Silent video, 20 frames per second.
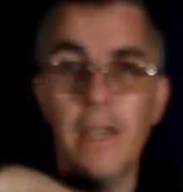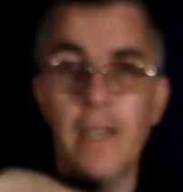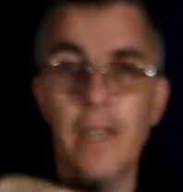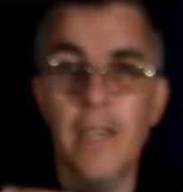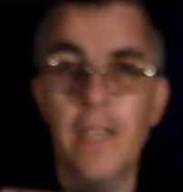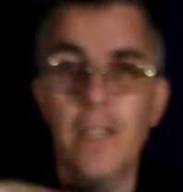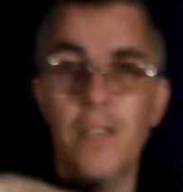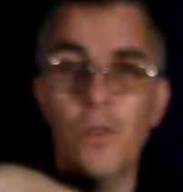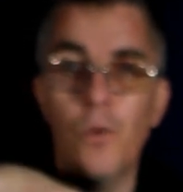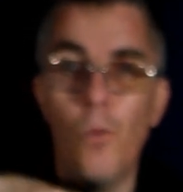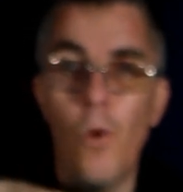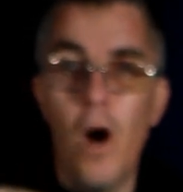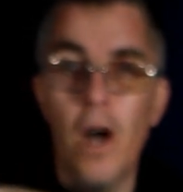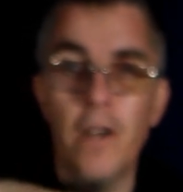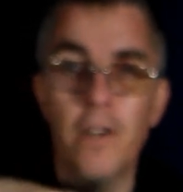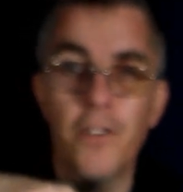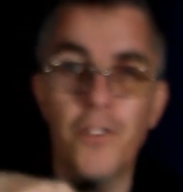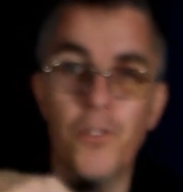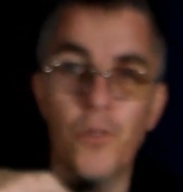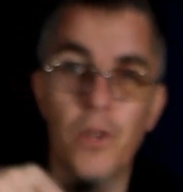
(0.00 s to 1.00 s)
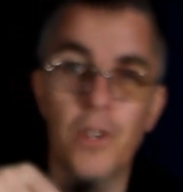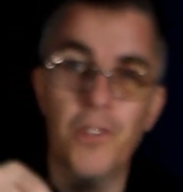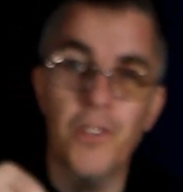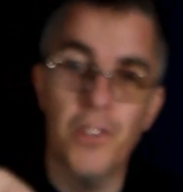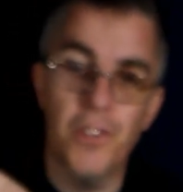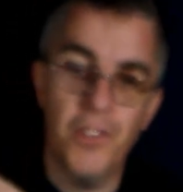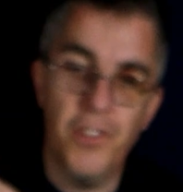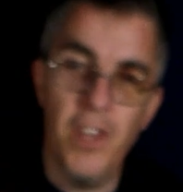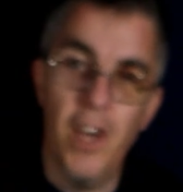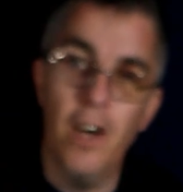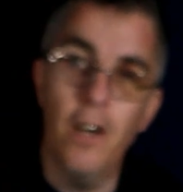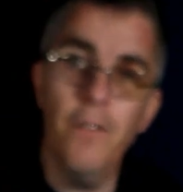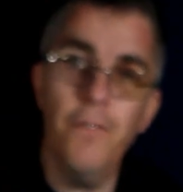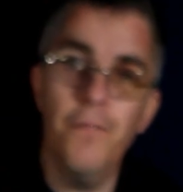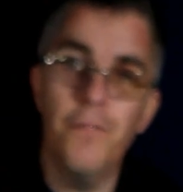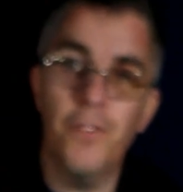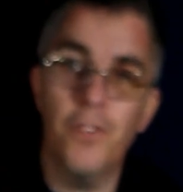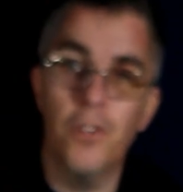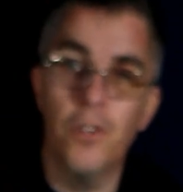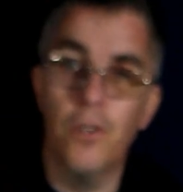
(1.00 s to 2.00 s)
in the water source itself.
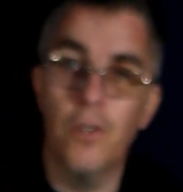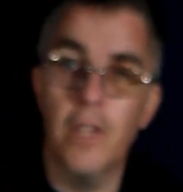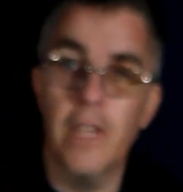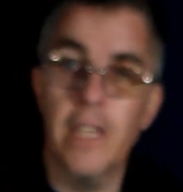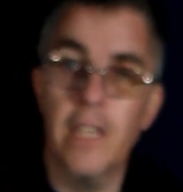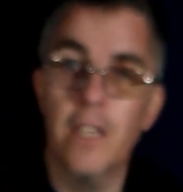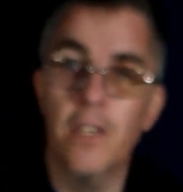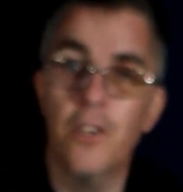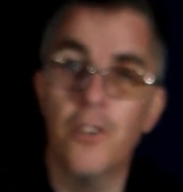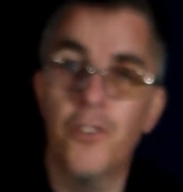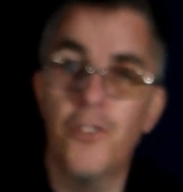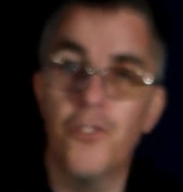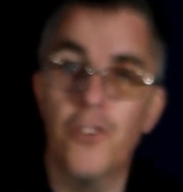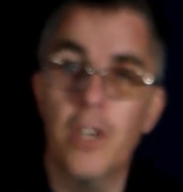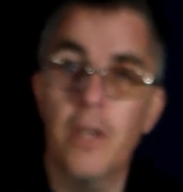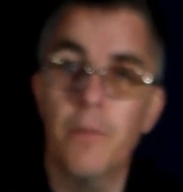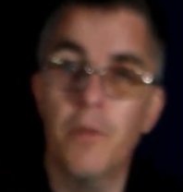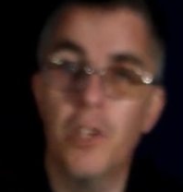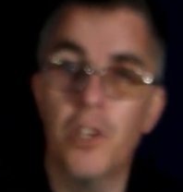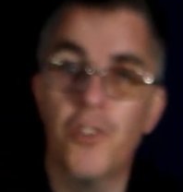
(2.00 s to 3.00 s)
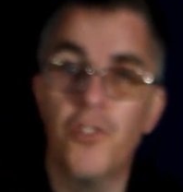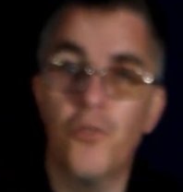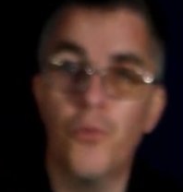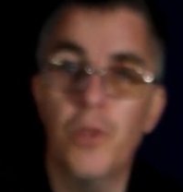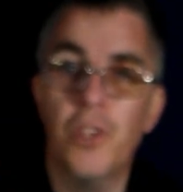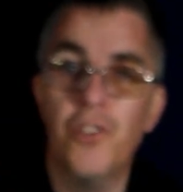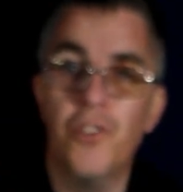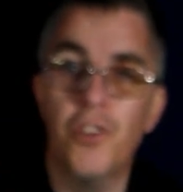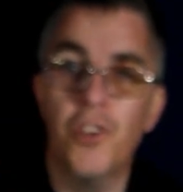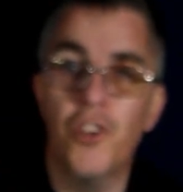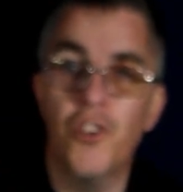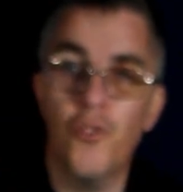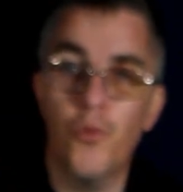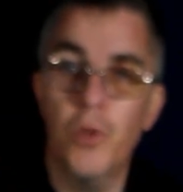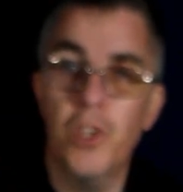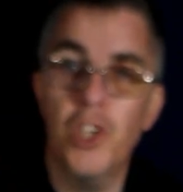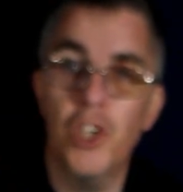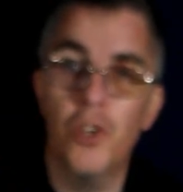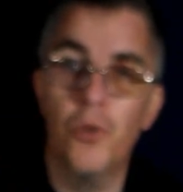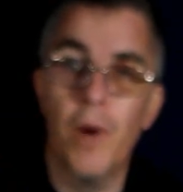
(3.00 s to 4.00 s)
So like in your stream, you just
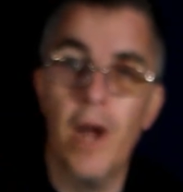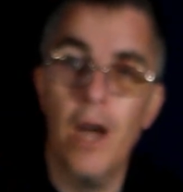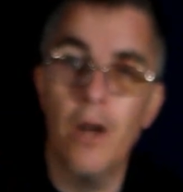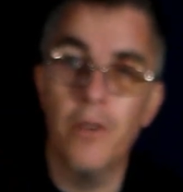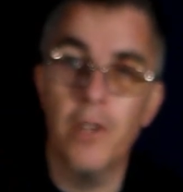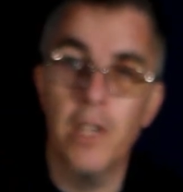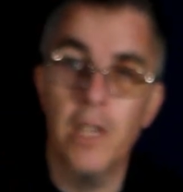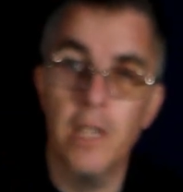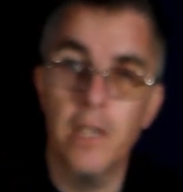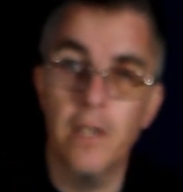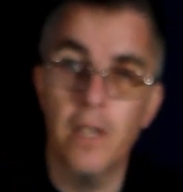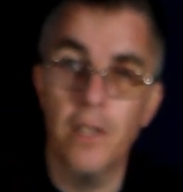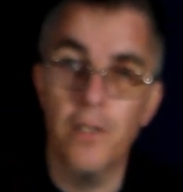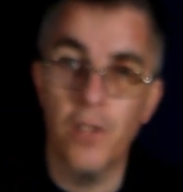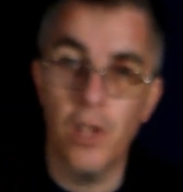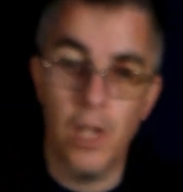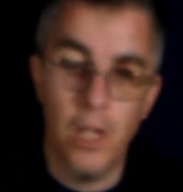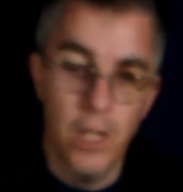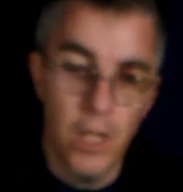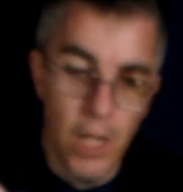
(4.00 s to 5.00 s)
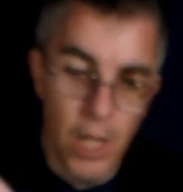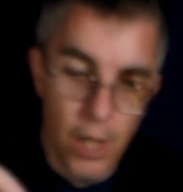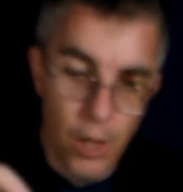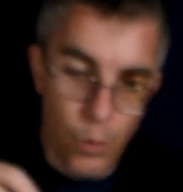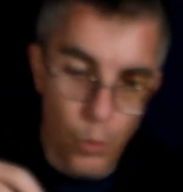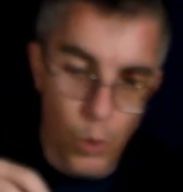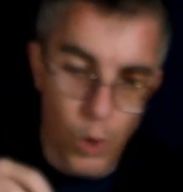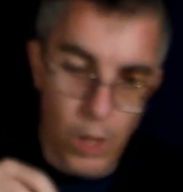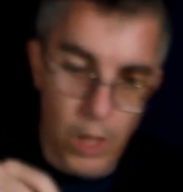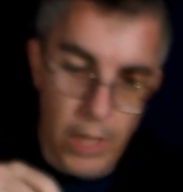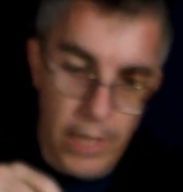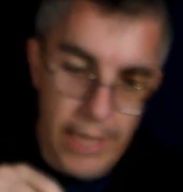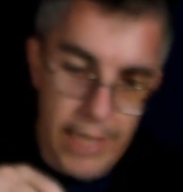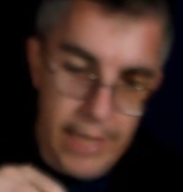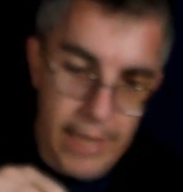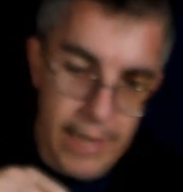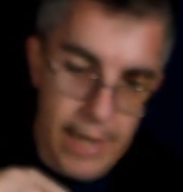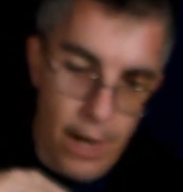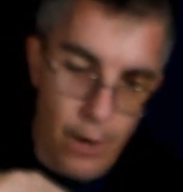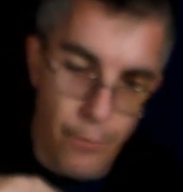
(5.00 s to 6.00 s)
swish it around and will clean
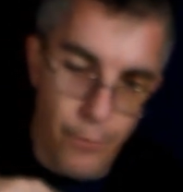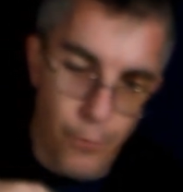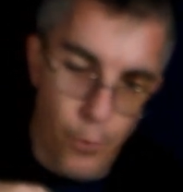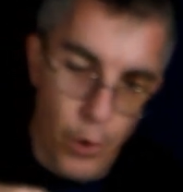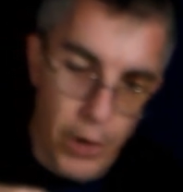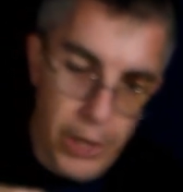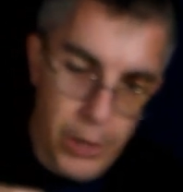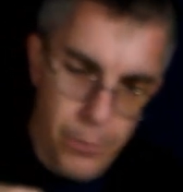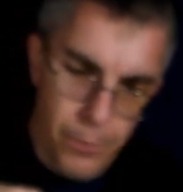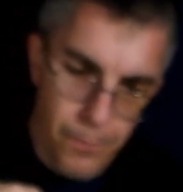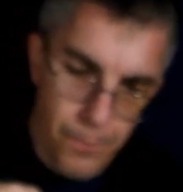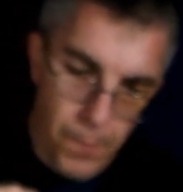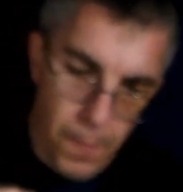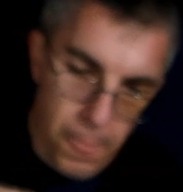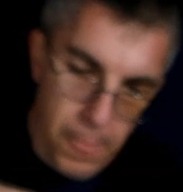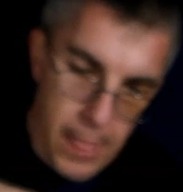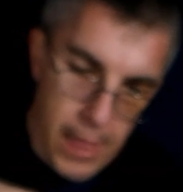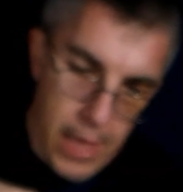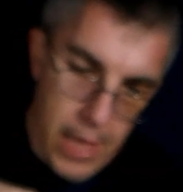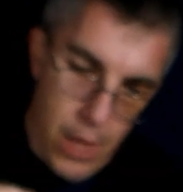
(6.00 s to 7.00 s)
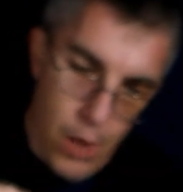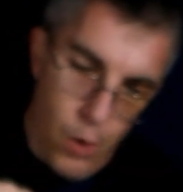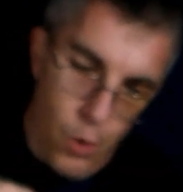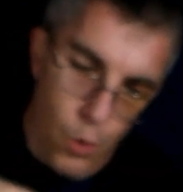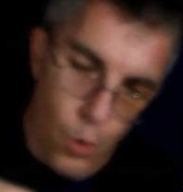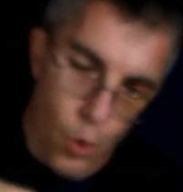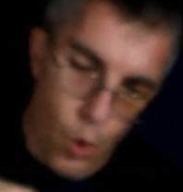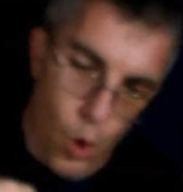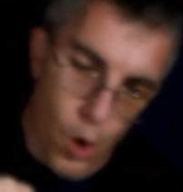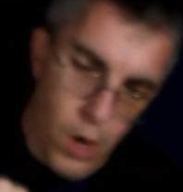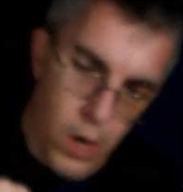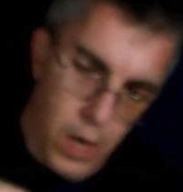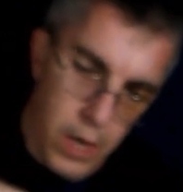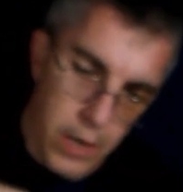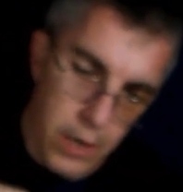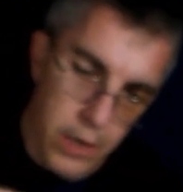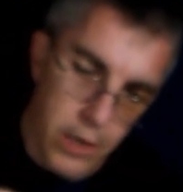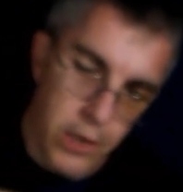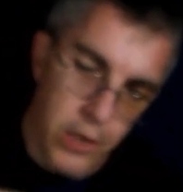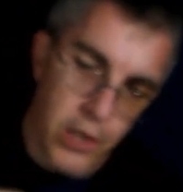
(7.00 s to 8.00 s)
it out for you. Or
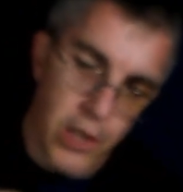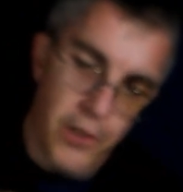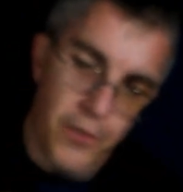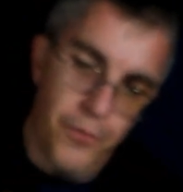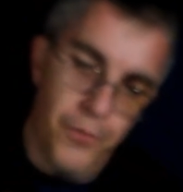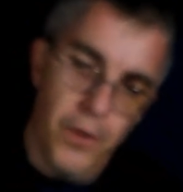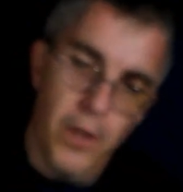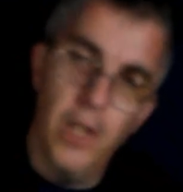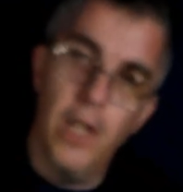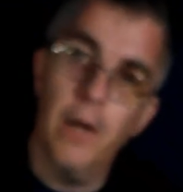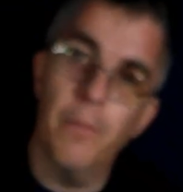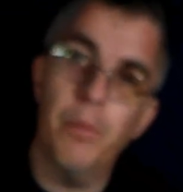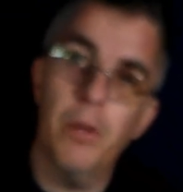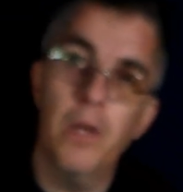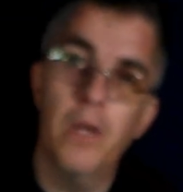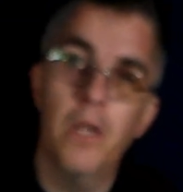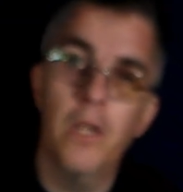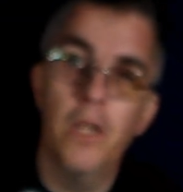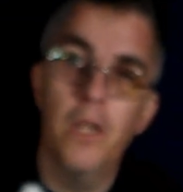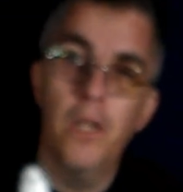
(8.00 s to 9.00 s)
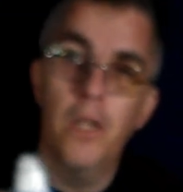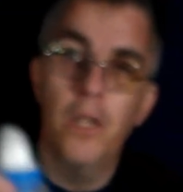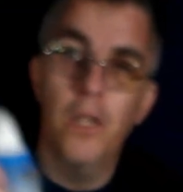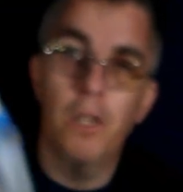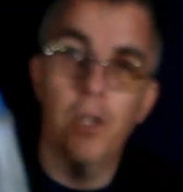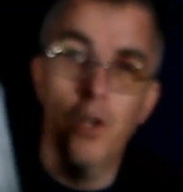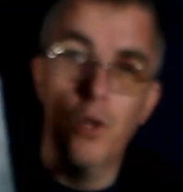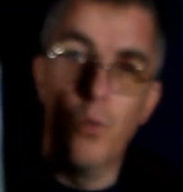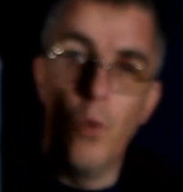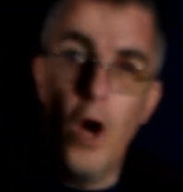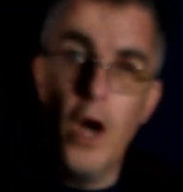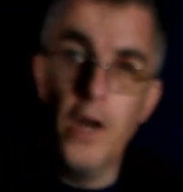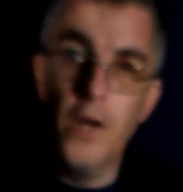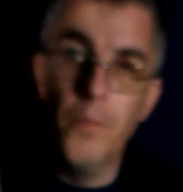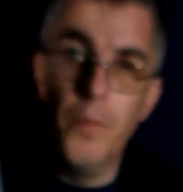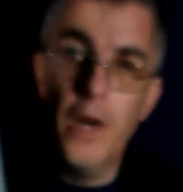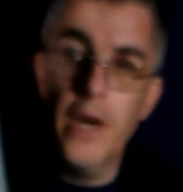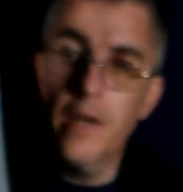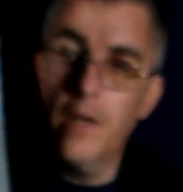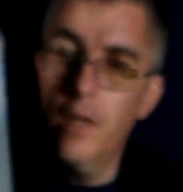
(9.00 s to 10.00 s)
you just fill up your water
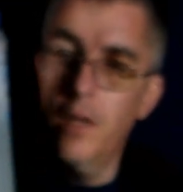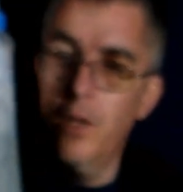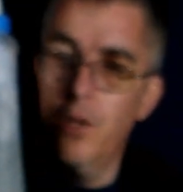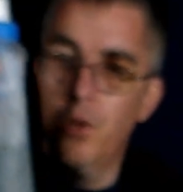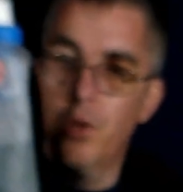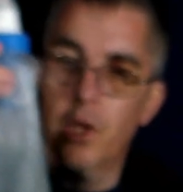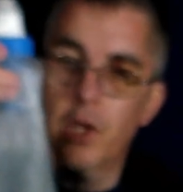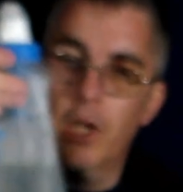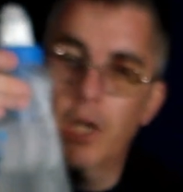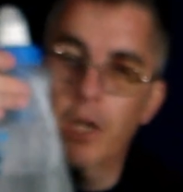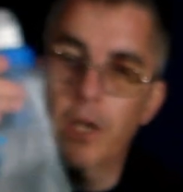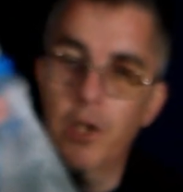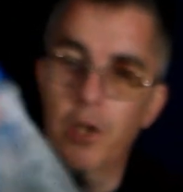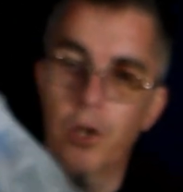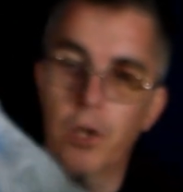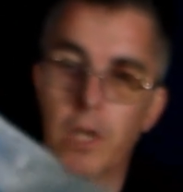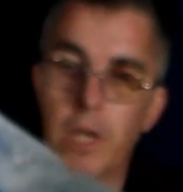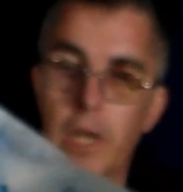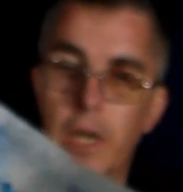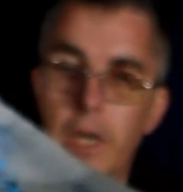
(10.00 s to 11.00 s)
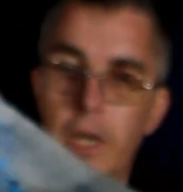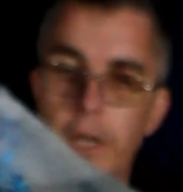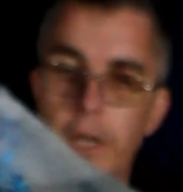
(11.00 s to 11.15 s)
bottle or your